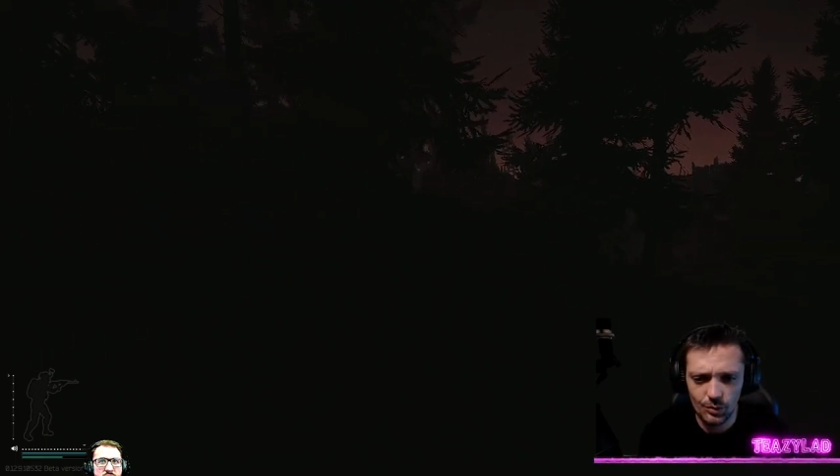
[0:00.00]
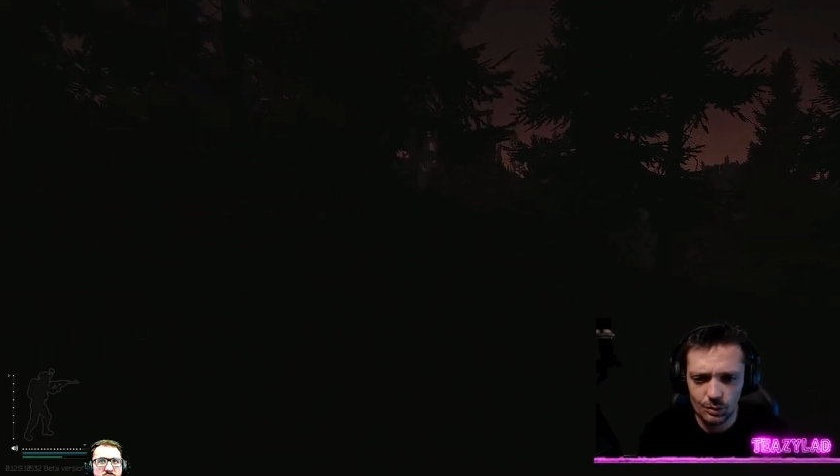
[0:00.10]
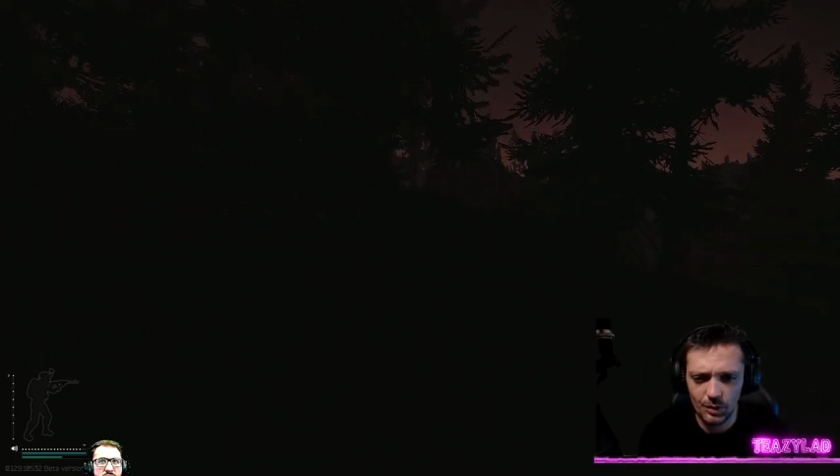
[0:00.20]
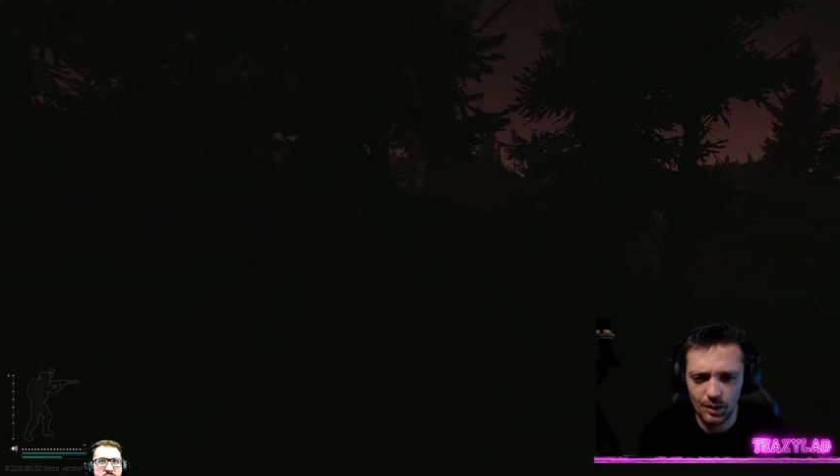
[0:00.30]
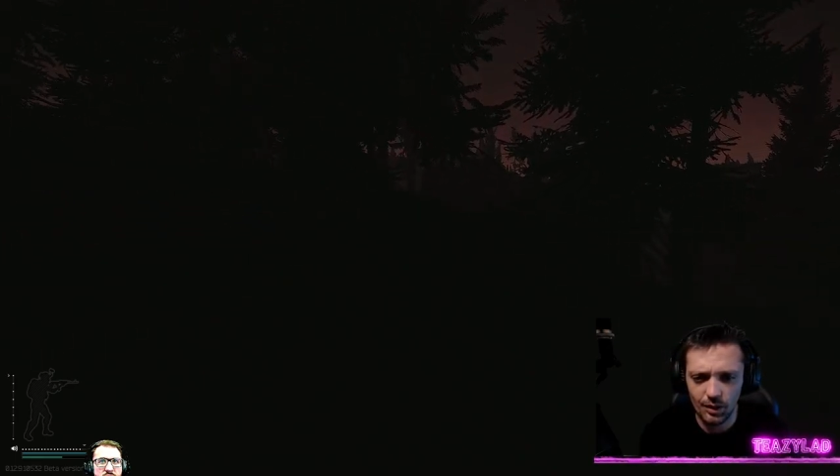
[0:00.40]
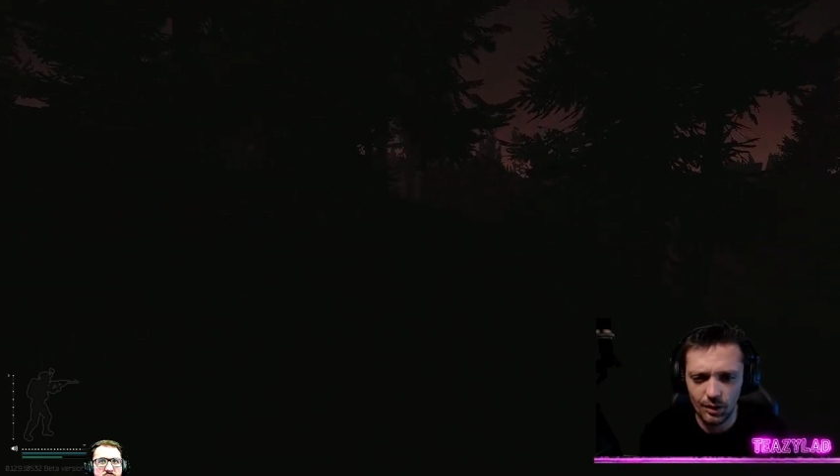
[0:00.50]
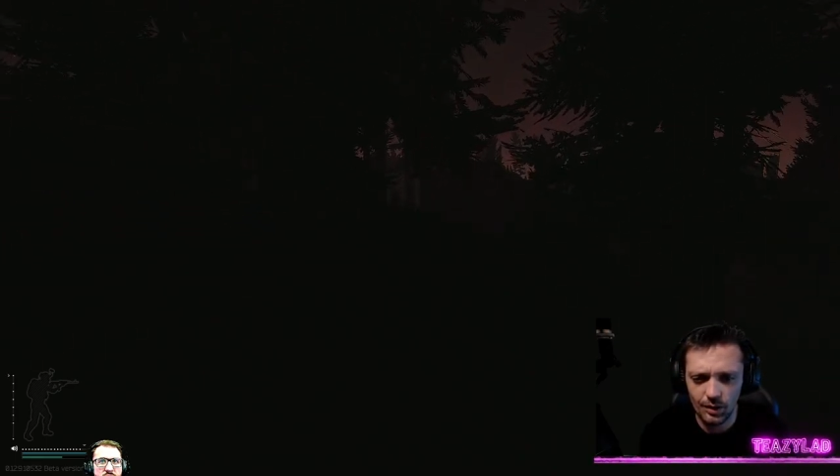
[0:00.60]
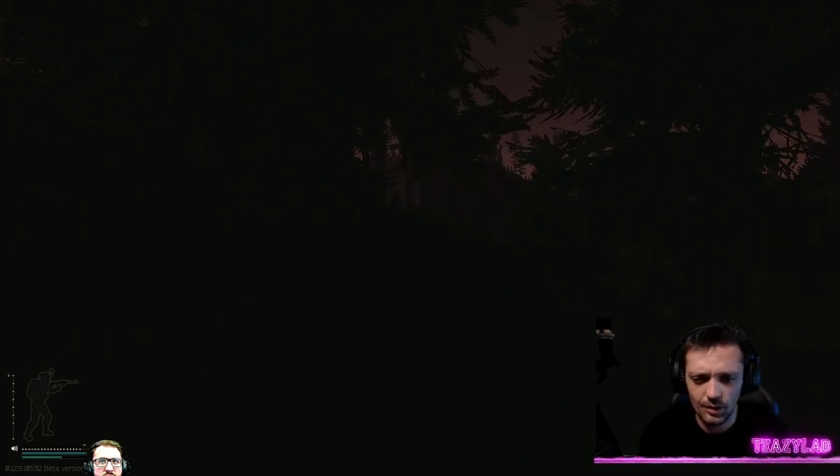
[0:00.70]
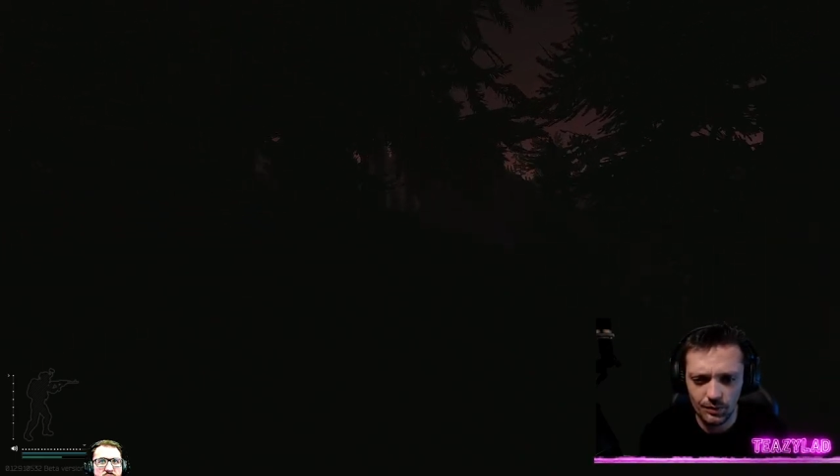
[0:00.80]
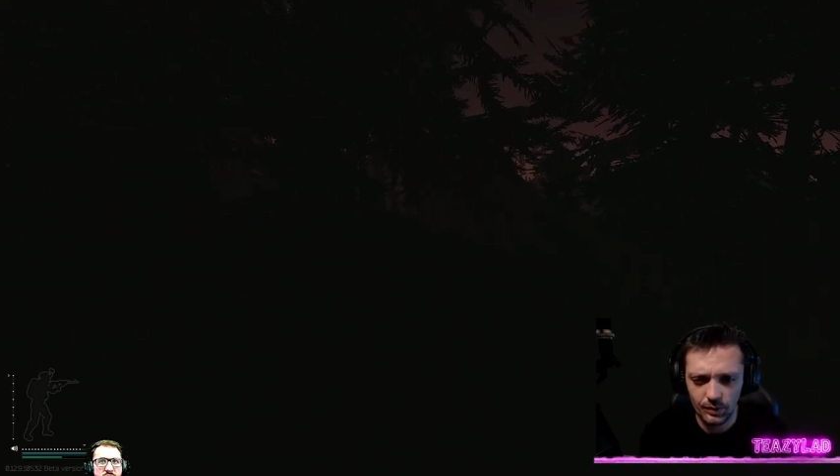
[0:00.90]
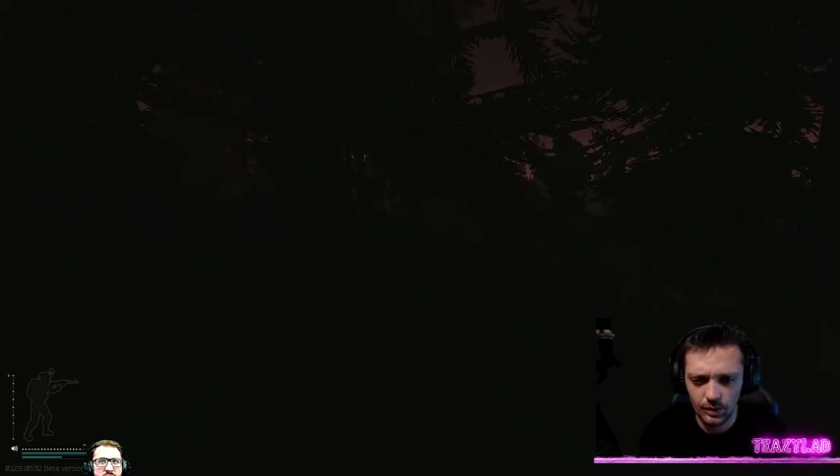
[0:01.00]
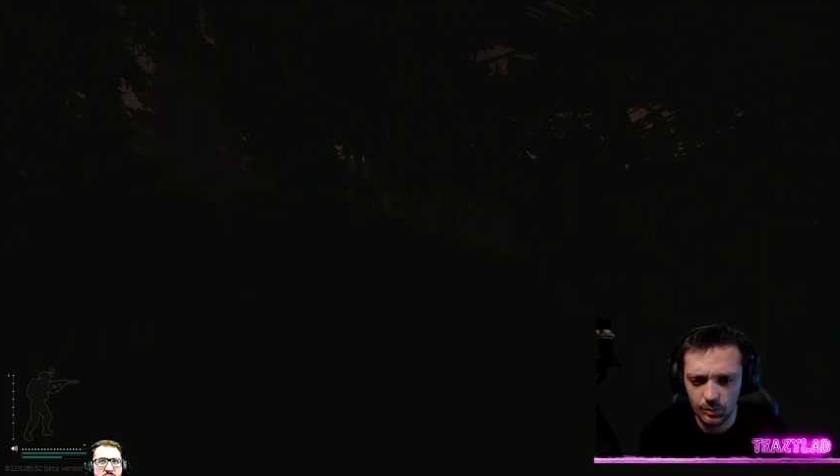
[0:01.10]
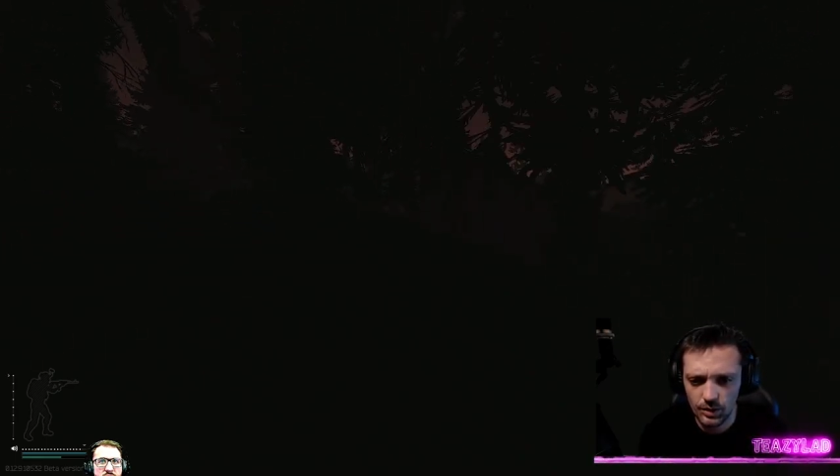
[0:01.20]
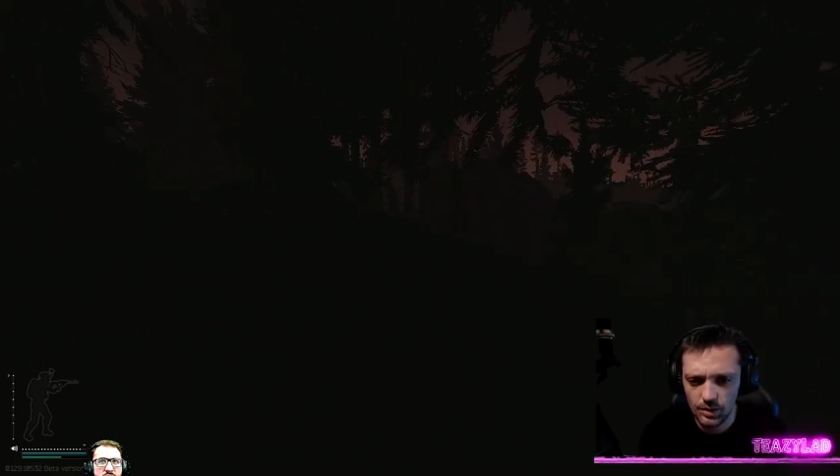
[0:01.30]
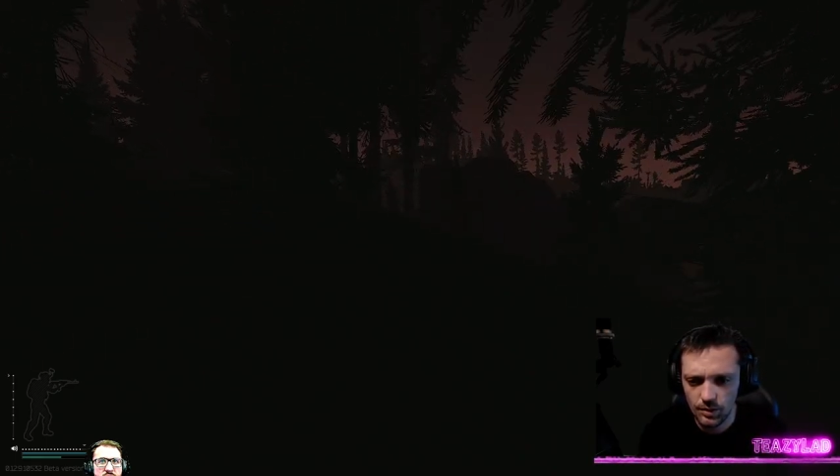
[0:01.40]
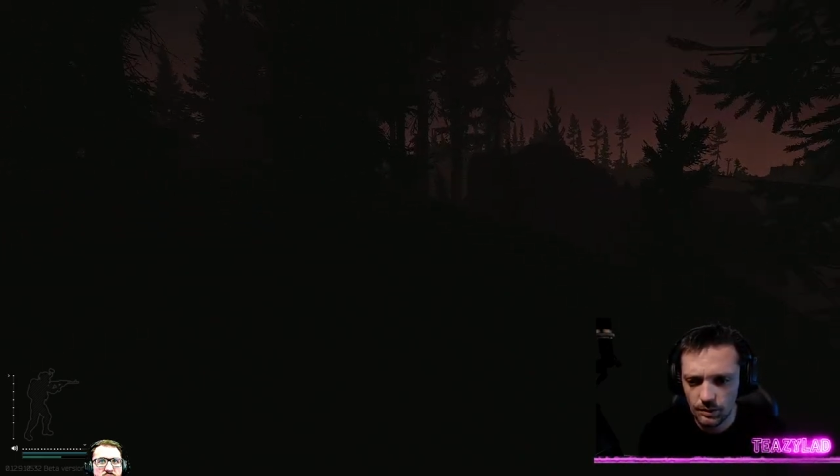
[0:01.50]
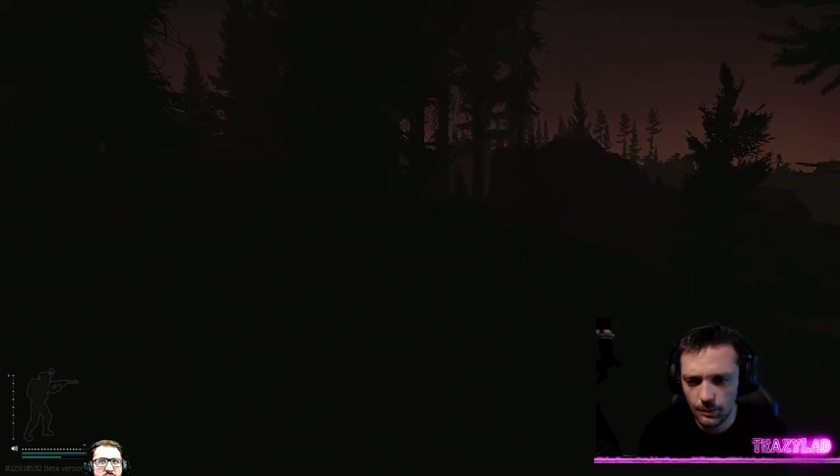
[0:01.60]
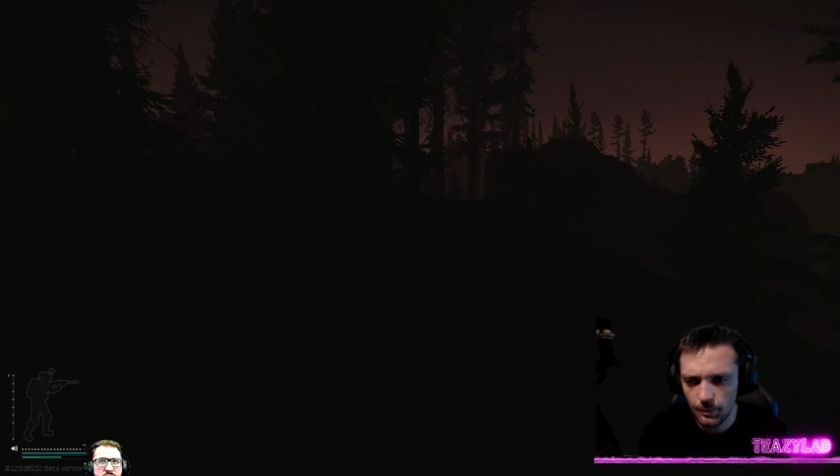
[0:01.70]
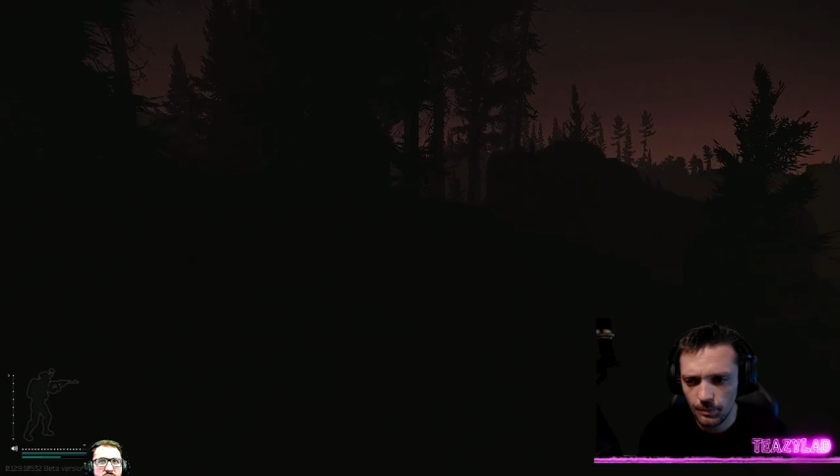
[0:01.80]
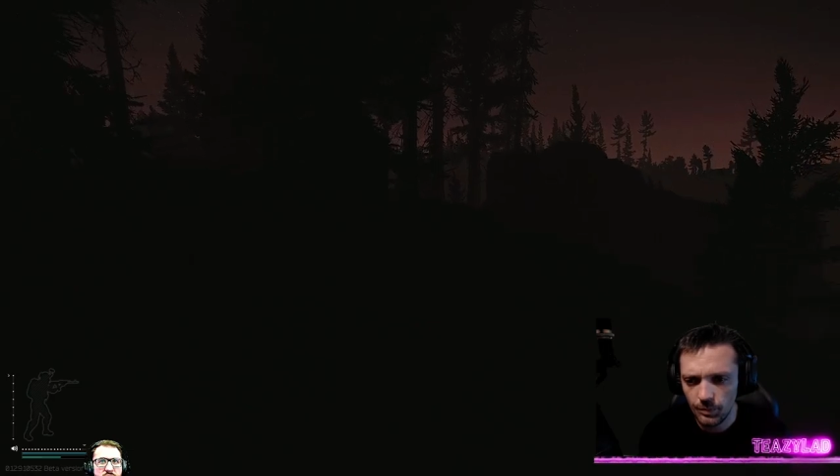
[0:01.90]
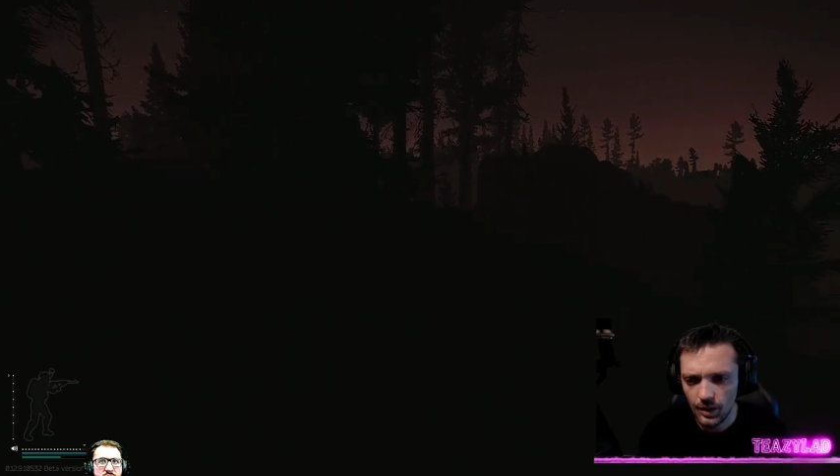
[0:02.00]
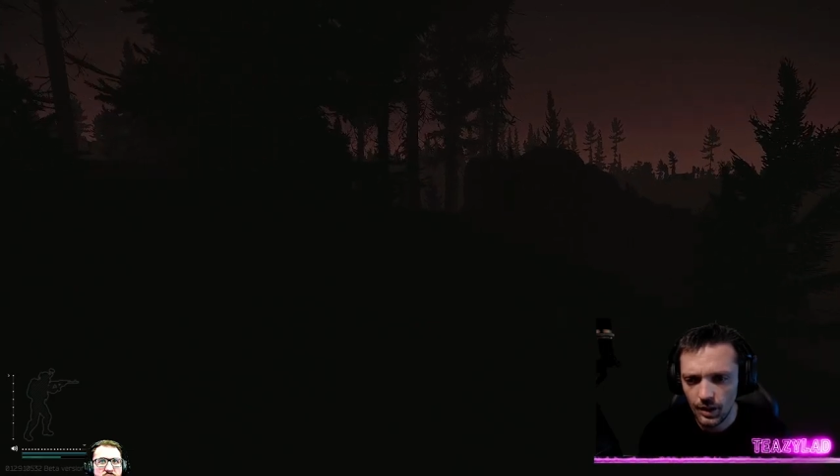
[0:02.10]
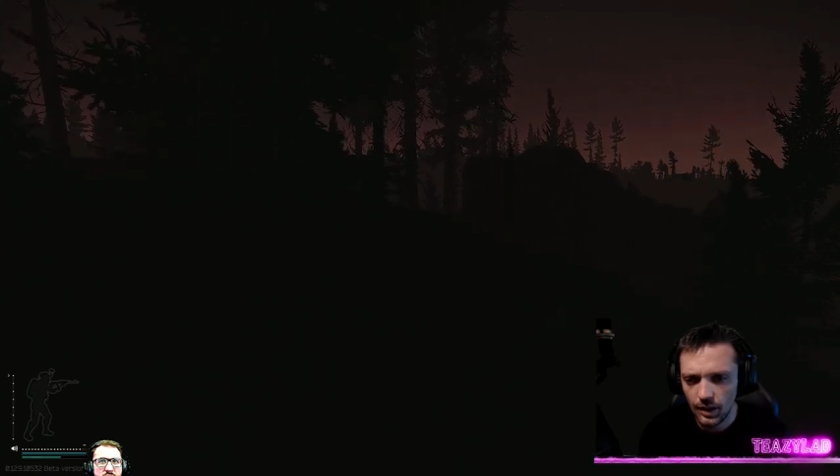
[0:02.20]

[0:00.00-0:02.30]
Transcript: run into him a lot for some reason,